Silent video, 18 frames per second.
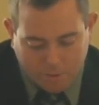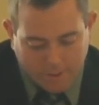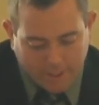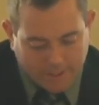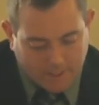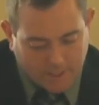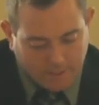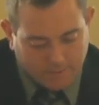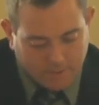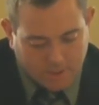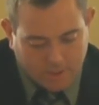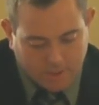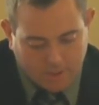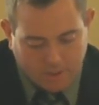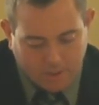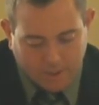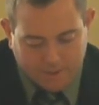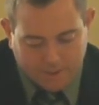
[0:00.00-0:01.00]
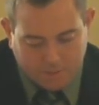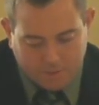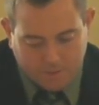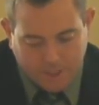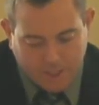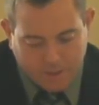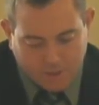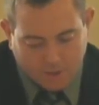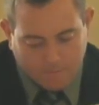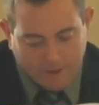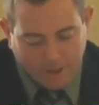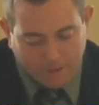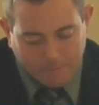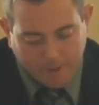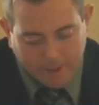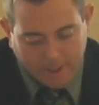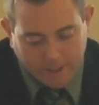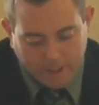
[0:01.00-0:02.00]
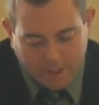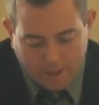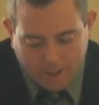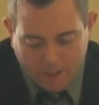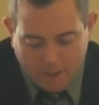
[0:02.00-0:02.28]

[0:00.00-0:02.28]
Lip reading: So that saves us a substantial amount of money.